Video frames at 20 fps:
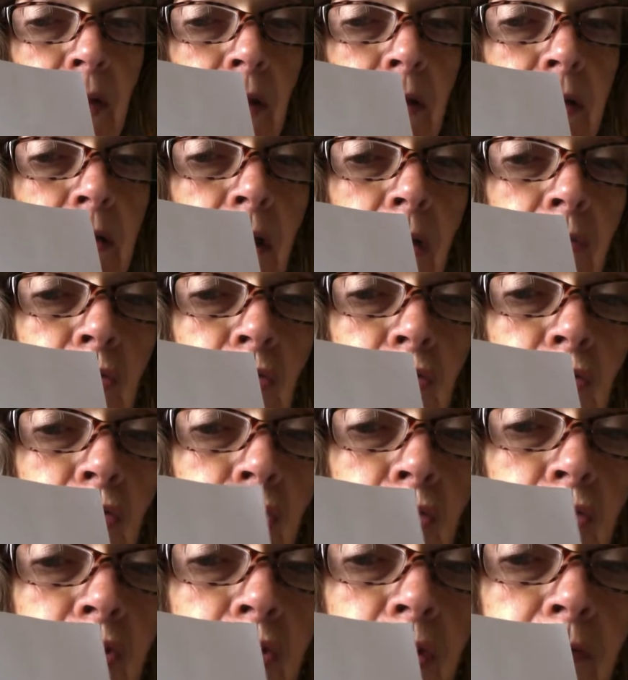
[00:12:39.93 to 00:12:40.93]
Now you
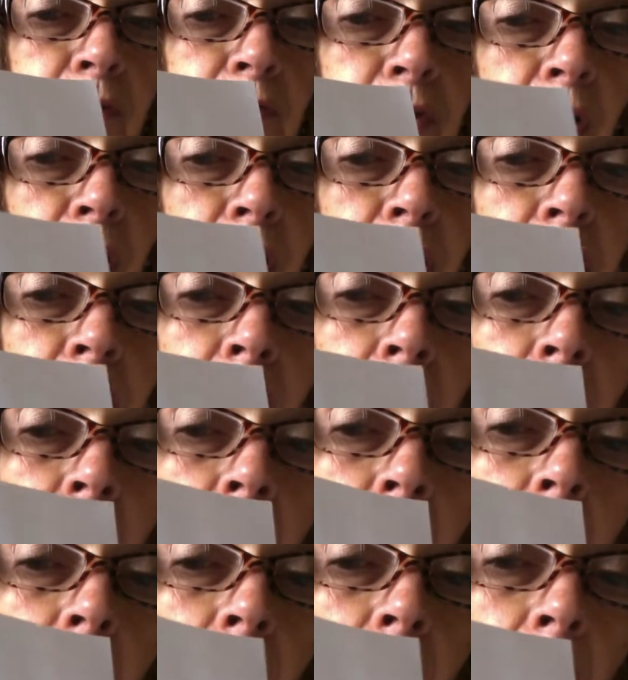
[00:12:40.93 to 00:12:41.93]
could have done
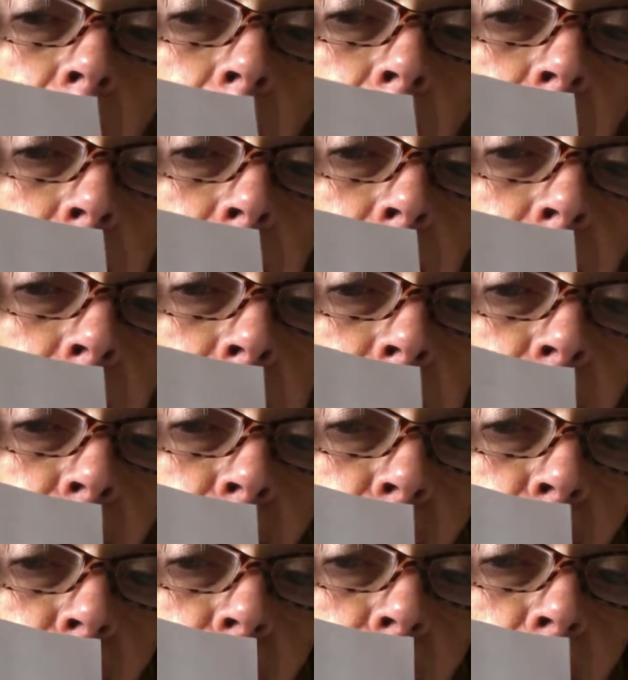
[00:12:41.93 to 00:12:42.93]
I had
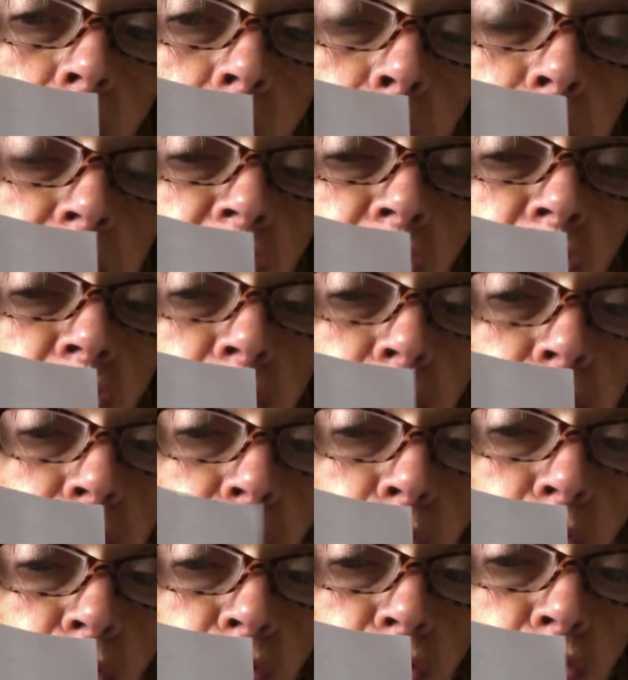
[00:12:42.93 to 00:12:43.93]
no cabbage,
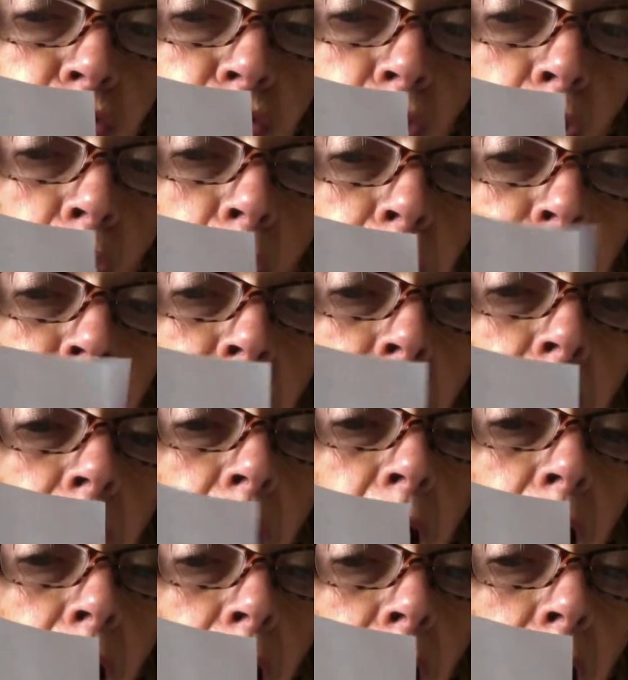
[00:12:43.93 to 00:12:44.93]
full stop,
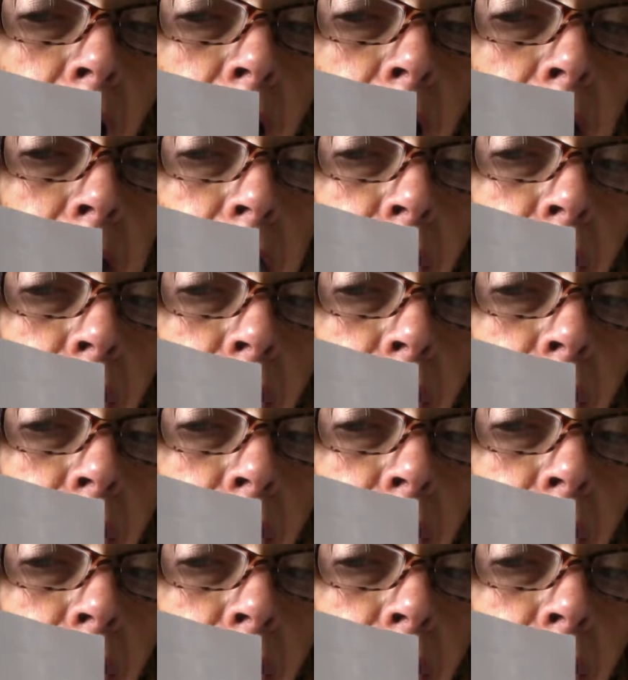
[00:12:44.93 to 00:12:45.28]
I